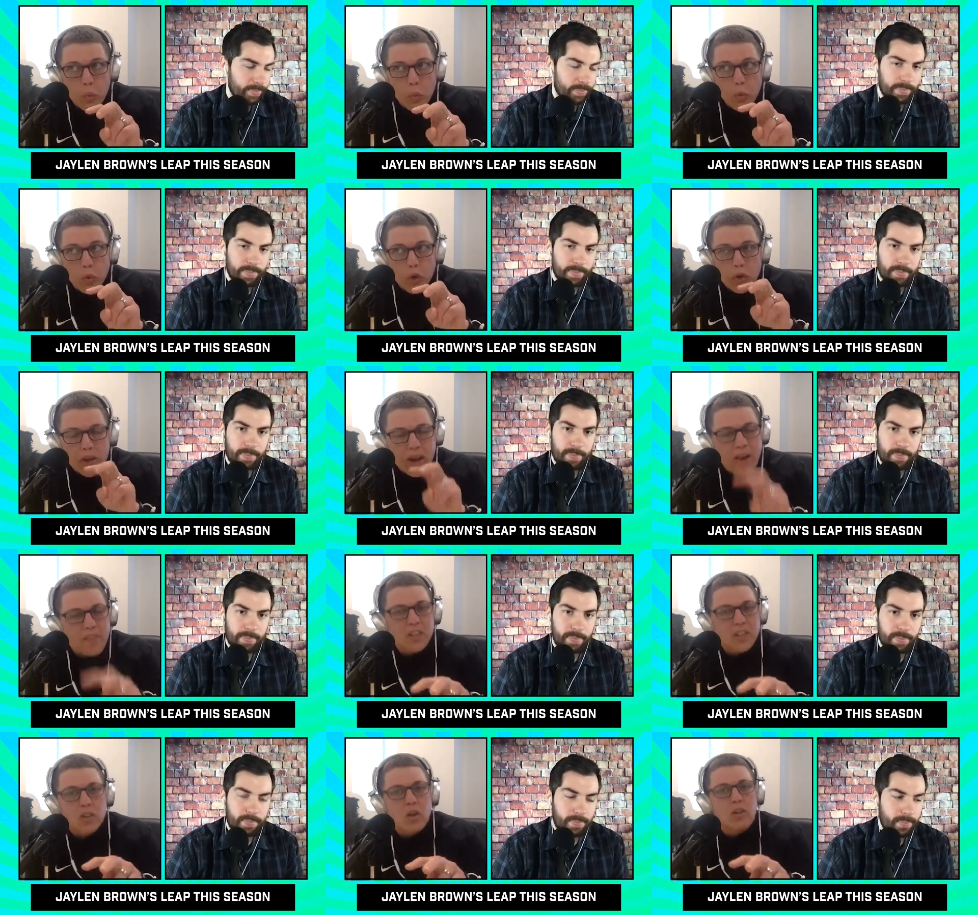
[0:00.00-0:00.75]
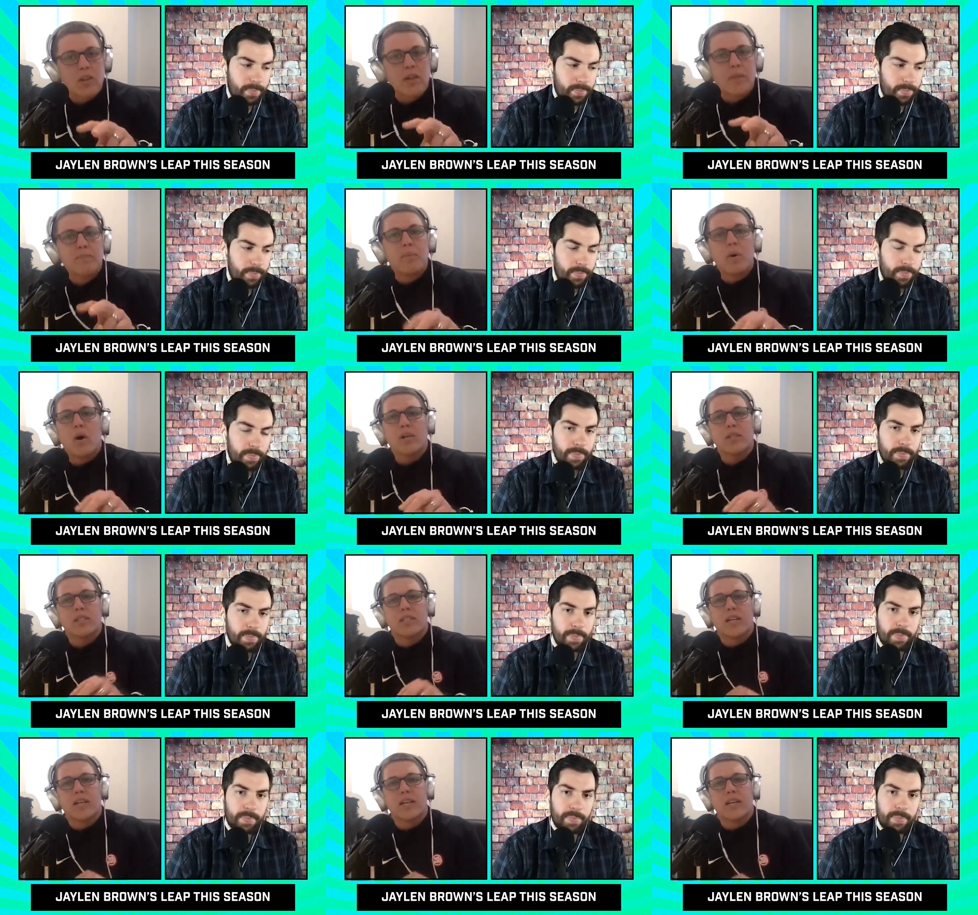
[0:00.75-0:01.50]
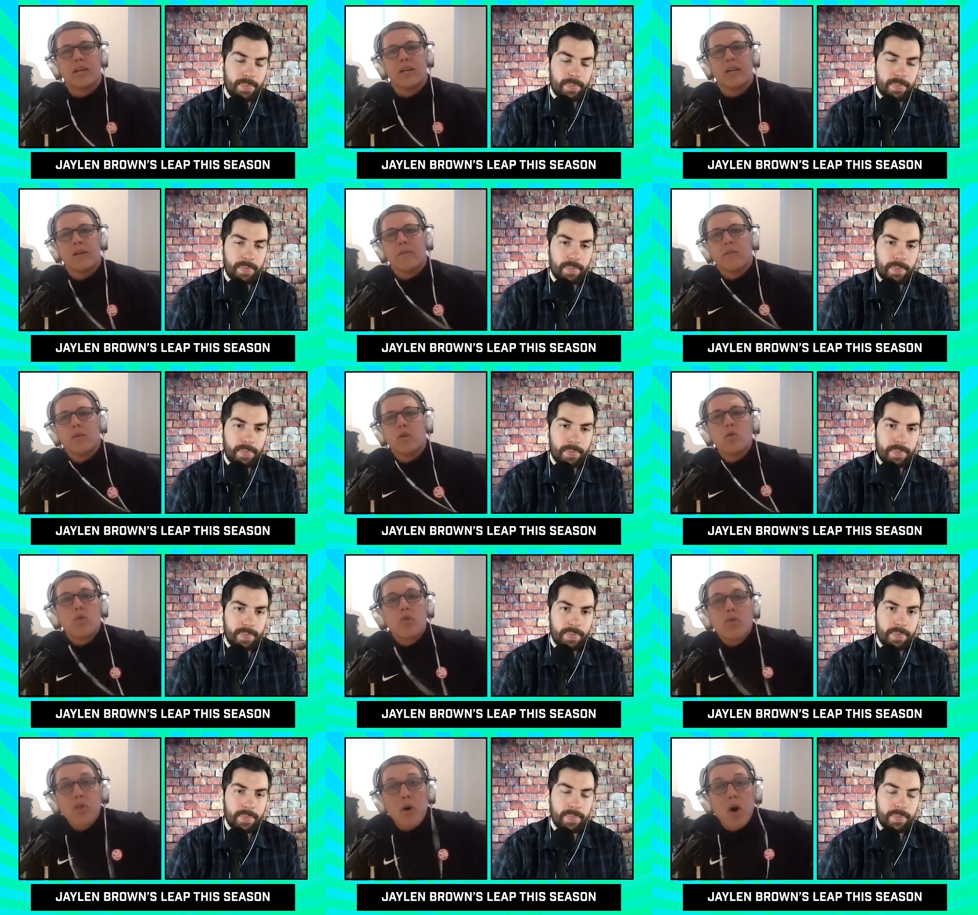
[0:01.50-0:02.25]
Speaker 1: You never thought that Boston... You
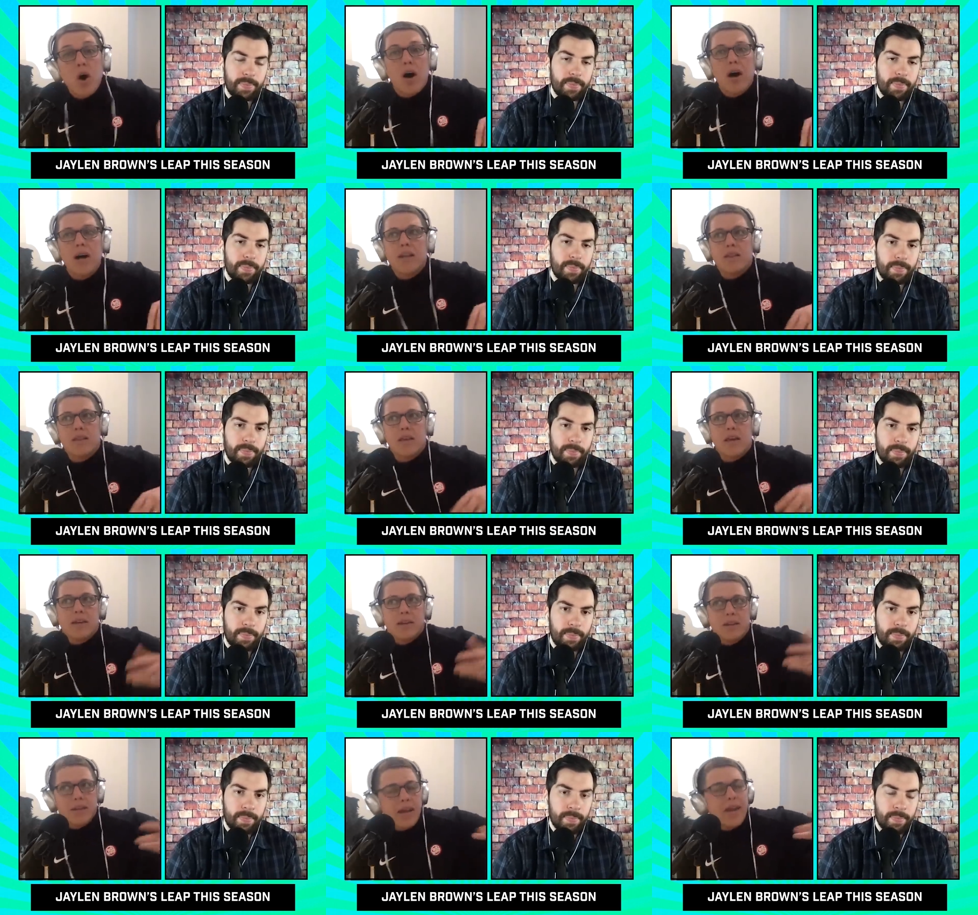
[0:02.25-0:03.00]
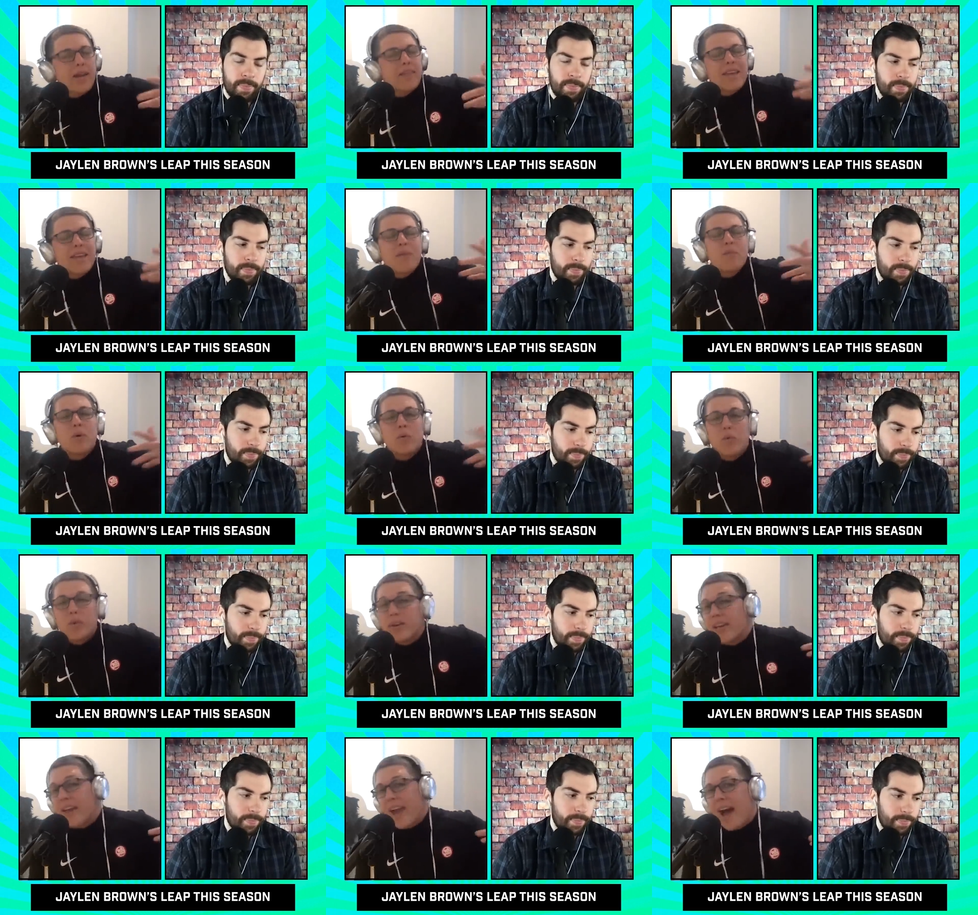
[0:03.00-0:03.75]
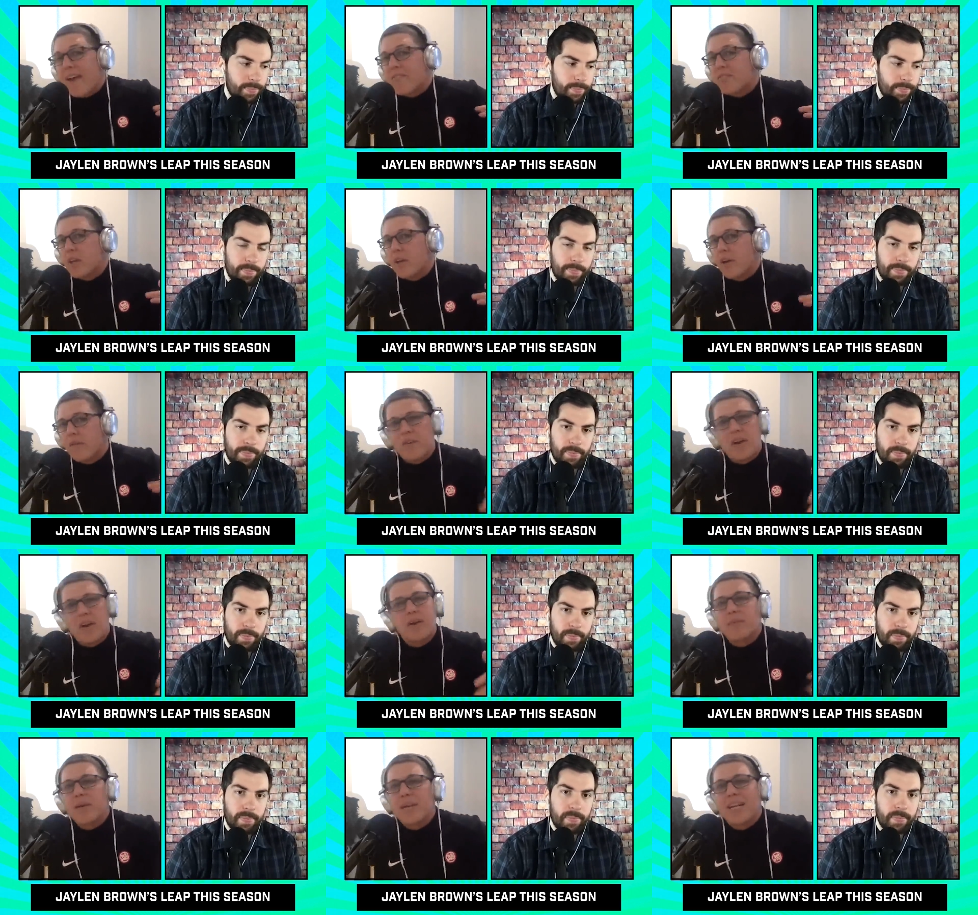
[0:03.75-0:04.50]
thought that, they would really have to
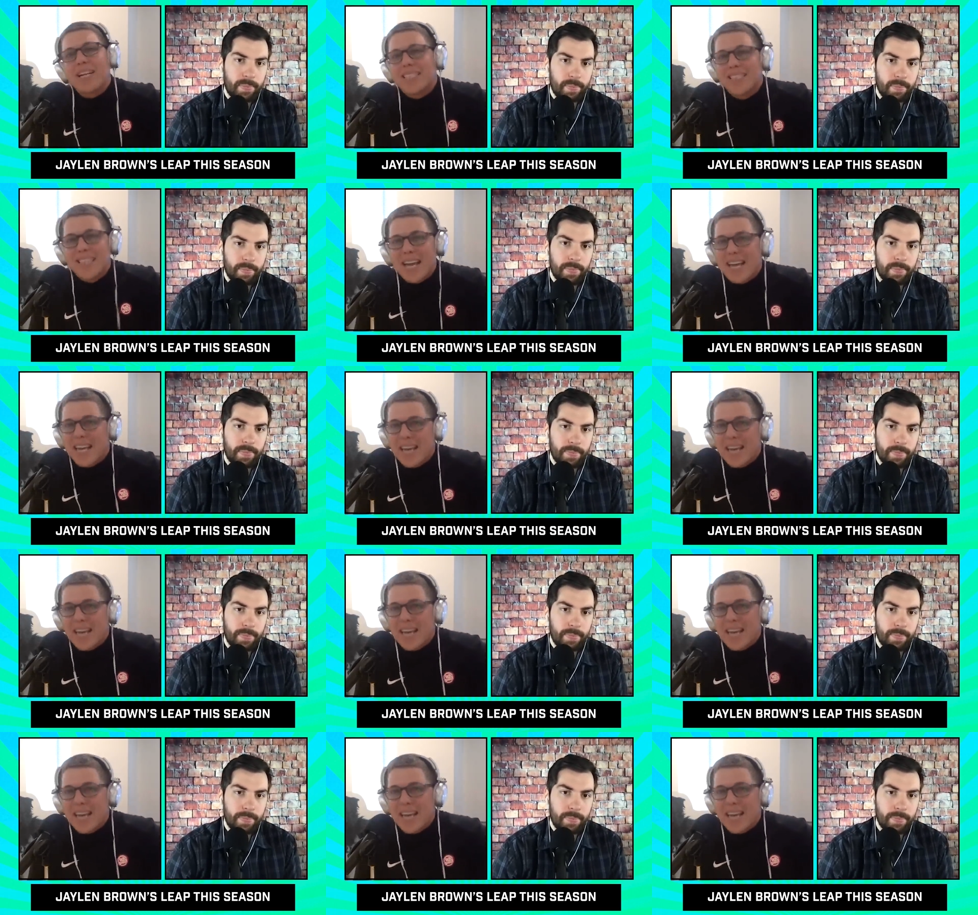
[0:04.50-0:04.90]
defend because they